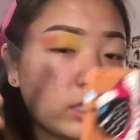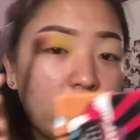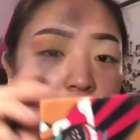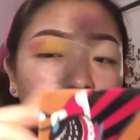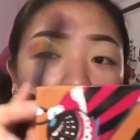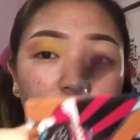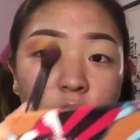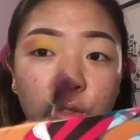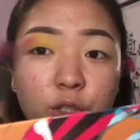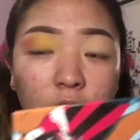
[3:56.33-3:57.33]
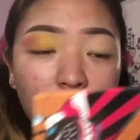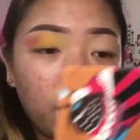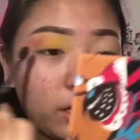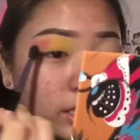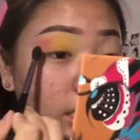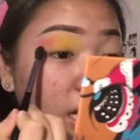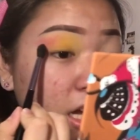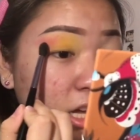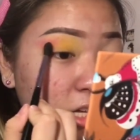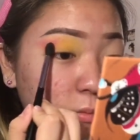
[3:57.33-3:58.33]
taking a little shadow at a
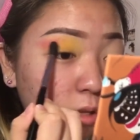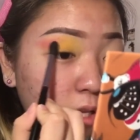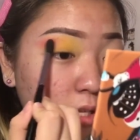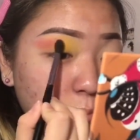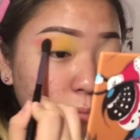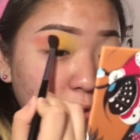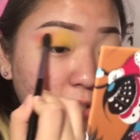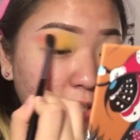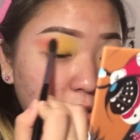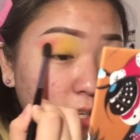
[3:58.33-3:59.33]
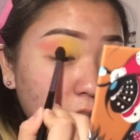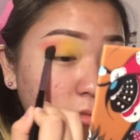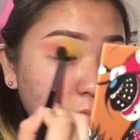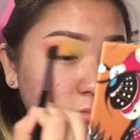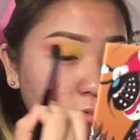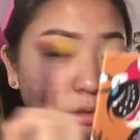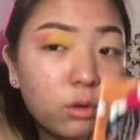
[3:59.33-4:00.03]
time and building it up. You